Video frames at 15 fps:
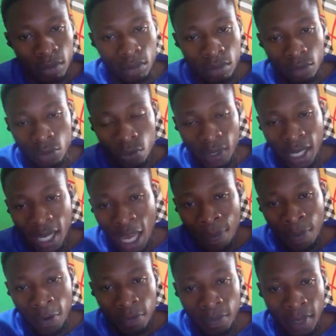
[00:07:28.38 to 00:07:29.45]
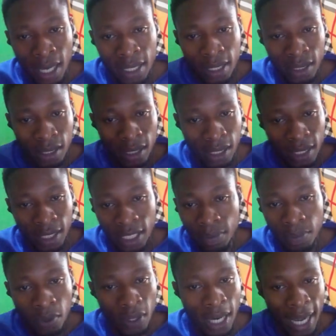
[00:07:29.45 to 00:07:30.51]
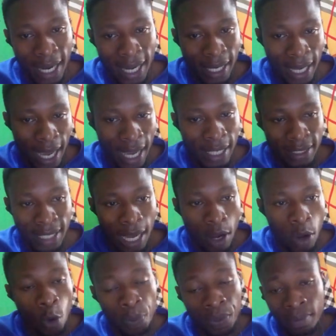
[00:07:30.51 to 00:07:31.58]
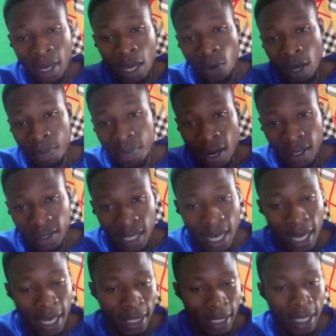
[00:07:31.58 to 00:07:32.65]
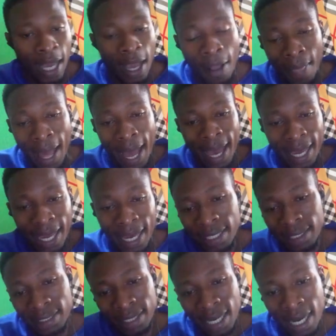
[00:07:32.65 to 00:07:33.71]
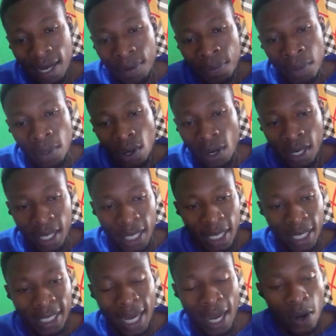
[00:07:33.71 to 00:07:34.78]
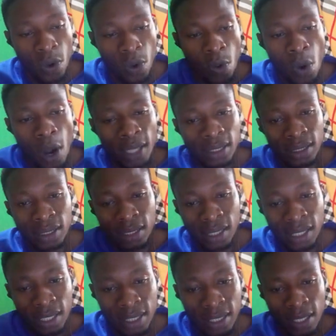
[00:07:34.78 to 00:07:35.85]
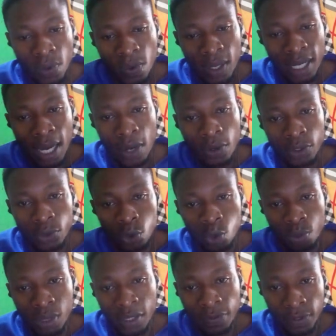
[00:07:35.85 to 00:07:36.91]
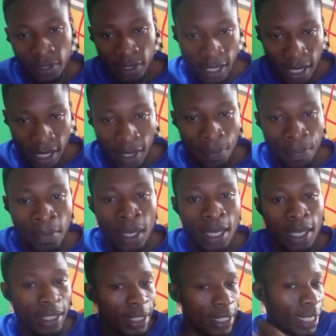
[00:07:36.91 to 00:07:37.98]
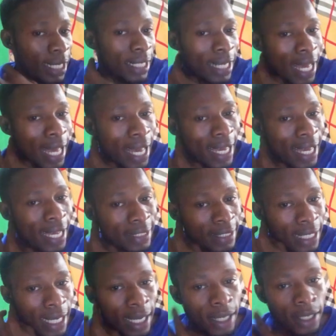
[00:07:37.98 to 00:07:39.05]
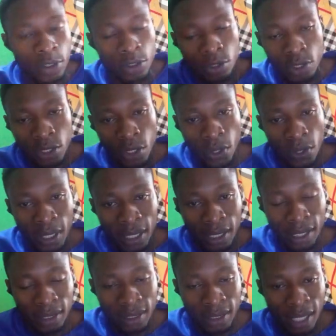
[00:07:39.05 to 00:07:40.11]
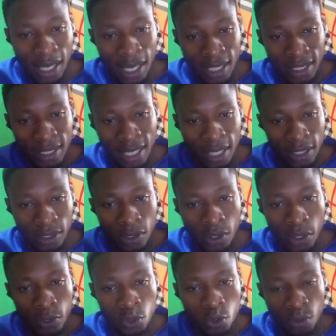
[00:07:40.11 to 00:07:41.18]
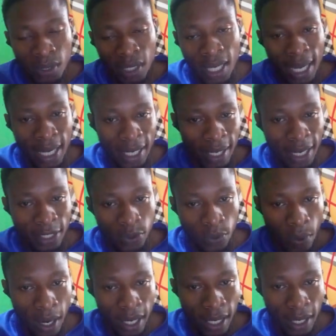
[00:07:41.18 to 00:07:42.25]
with the help of my keyboard, I can enter, open my web browser, and I enter. Okay, now what is the weather going to be for today? Then I enter. So in this case, there is going to be a network,